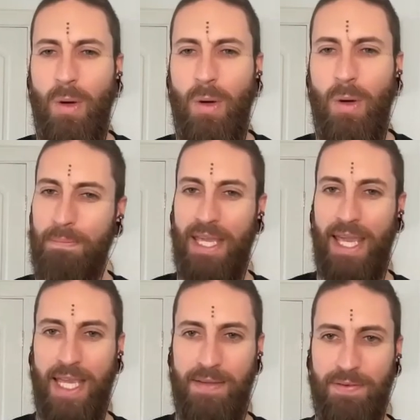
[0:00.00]
what
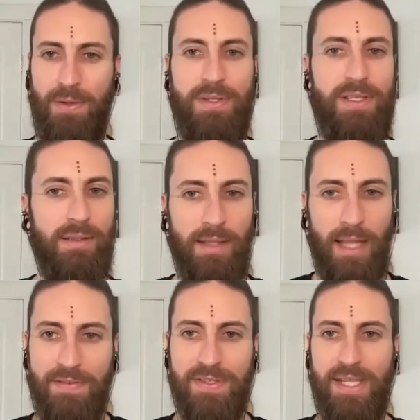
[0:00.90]
behaviors,
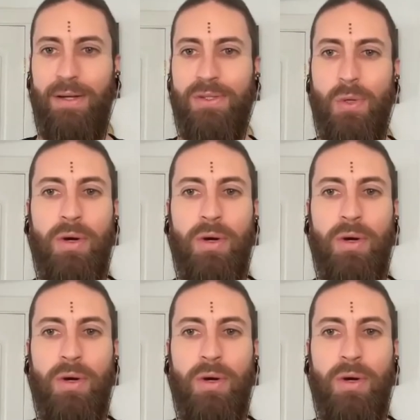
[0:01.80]
lifestyles,